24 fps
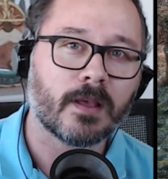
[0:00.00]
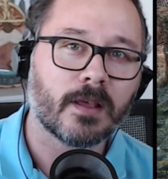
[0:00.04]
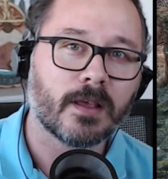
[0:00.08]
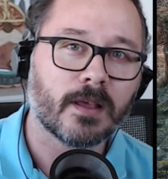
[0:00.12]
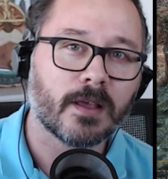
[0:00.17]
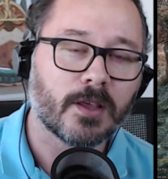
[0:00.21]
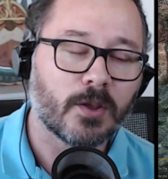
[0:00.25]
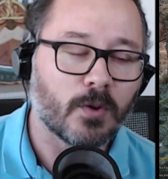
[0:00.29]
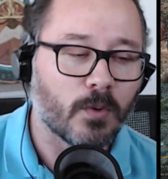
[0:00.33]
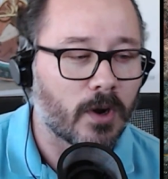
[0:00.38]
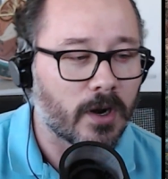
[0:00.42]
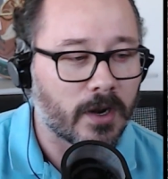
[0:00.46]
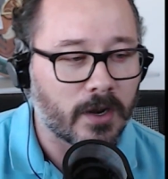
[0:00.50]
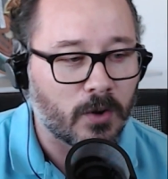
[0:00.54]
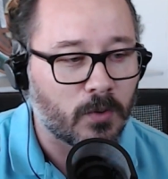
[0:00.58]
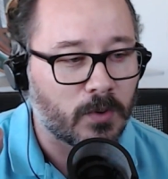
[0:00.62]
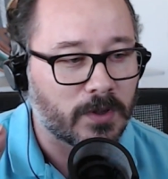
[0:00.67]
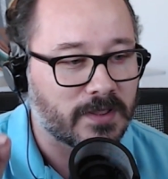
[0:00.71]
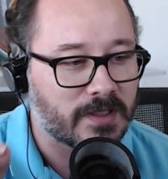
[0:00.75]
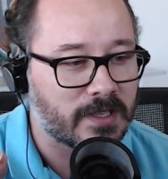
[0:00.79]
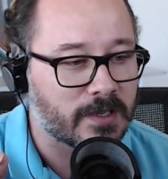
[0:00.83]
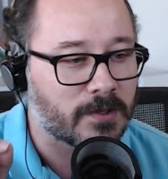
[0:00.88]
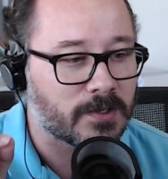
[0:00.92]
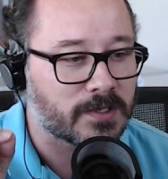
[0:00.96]
You want to know
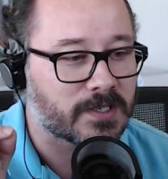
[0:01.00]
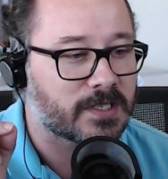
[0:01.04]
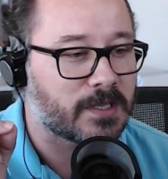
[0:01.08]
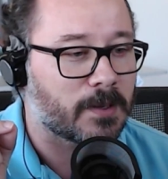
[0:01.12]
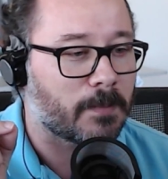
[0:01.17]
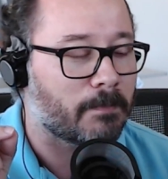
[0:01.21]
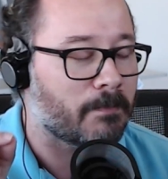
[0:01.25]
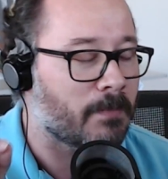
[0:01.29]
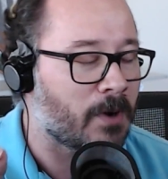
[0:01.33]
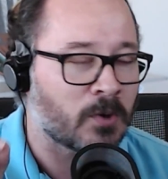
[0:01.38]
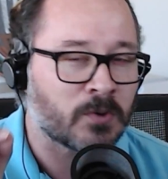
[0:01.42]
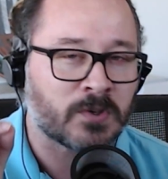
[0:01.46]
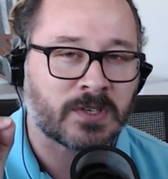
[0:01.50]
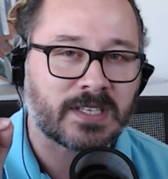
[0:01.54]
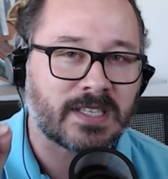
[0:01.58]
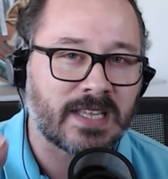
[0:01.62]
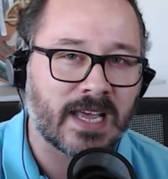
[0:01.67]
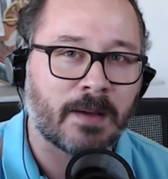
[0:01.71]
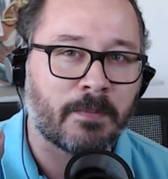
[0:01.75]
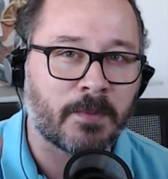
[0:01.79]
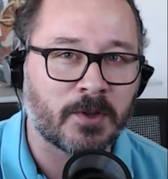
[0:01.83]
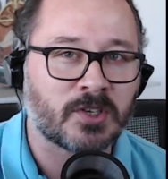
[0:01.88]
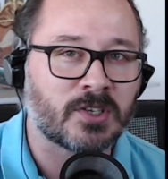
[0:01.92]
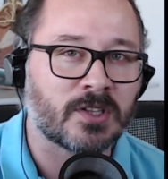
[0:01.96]
what deals the most
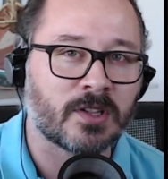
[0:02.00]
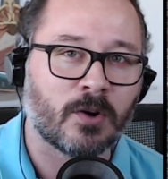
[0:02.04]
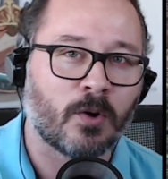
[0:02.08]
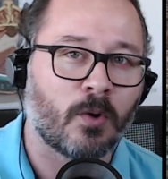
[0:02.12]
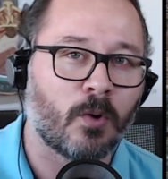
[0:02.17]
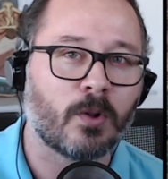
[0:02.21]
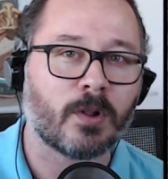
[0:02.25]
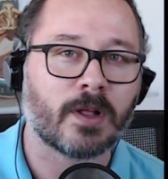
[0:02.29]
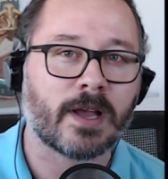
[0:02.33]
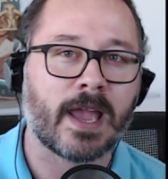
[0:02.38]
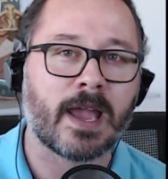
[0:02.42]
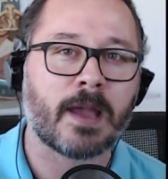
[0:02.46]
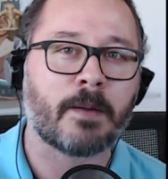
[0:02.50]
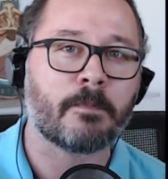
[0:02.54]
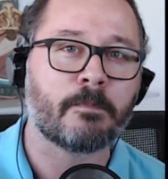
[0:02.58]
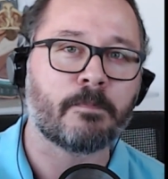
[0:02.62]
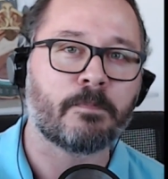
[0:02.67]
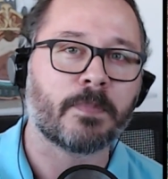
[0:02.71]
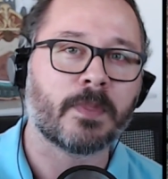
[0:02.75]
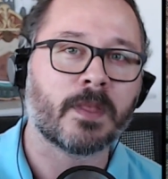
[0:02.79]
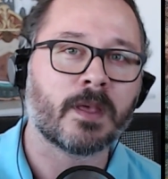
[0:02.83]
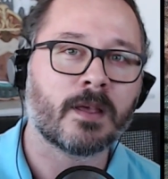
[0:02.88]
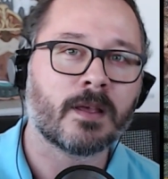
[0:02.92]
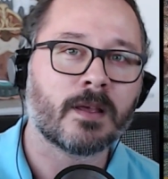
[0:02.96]
damage in the whole
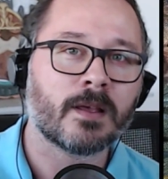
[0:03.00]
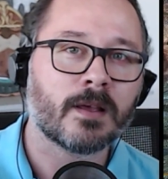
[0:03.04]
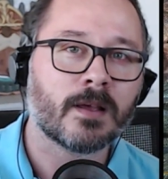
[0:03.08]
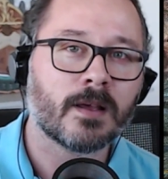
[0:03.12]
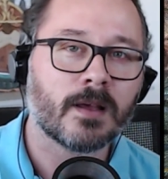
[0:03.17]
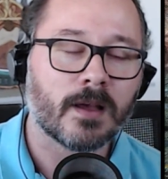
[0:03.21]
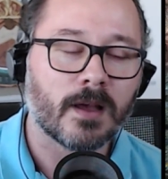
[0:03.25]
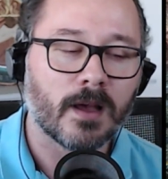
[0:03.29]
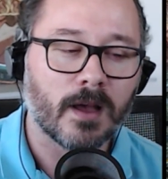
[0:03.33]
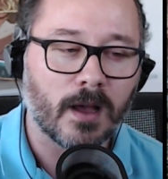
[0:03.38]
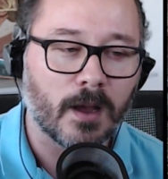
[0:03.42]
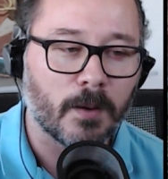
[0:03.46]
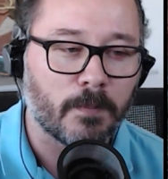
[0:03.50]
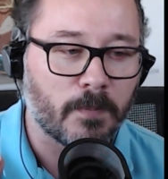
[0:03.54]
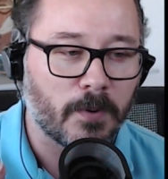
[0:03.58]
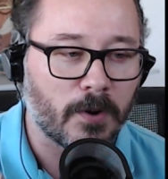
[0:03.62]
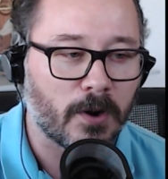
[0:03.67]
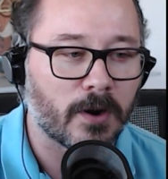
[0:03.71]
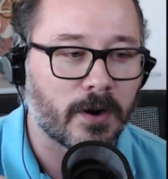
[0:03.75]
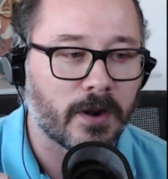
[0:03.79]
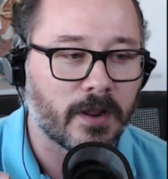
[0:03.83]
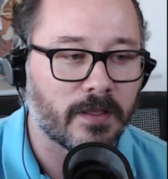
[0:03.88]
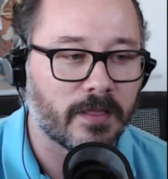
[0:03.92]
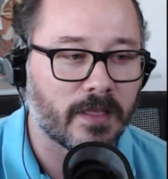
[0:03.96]
game? A
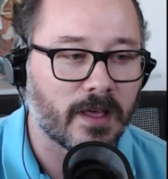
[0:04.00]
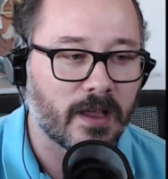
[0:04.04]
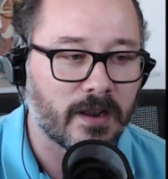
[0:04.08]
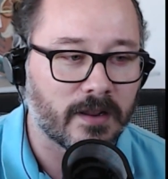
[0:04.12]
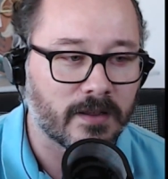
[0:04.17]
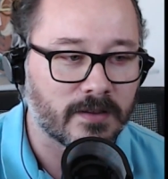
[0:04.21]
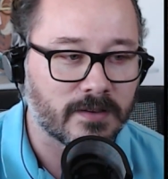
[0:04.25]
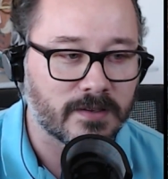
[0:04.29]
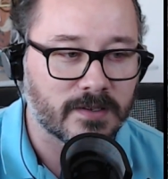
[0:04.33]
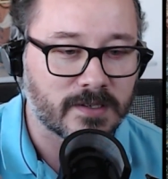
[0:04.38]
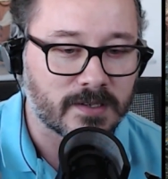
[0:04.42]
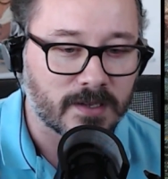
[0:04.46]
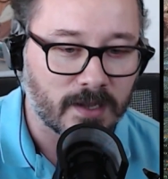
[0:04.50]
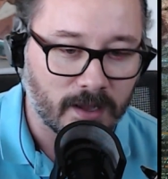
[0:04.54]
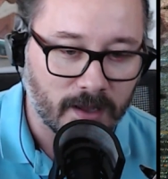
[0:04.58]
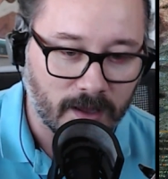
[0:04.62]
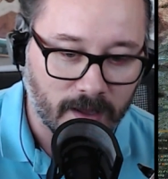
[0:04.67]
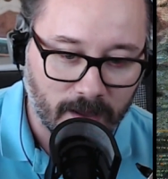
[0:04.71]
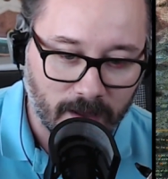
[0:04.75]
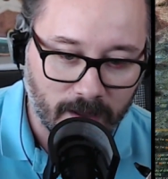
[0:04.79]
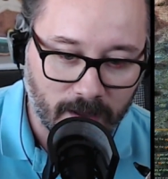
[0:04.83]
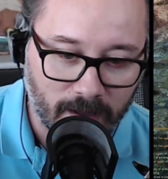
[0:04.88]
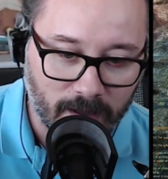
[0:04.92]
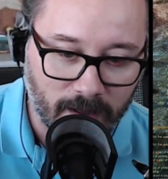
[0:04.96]
party that is
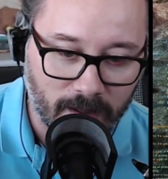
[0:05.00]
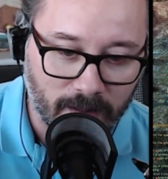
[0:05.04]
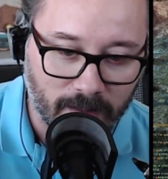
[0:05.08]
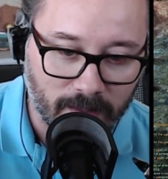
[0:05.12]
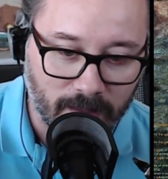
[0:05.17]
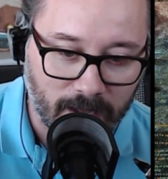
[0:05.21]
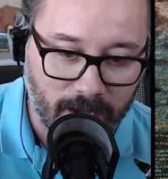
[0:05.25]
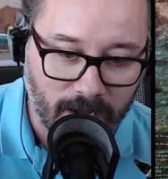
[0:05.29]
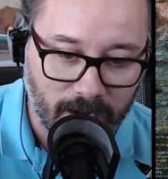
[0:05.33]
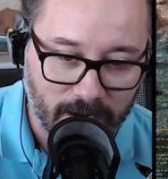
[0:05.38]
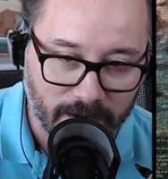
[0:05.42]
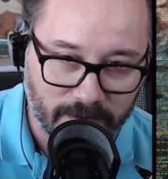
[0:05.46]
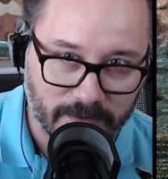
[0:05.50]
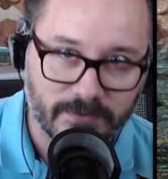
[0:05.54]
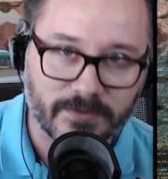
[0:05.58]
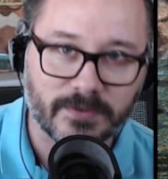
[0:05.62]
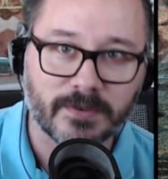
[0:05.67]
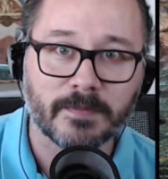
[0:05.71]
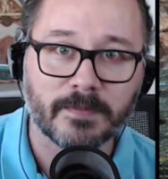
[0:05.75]
alive.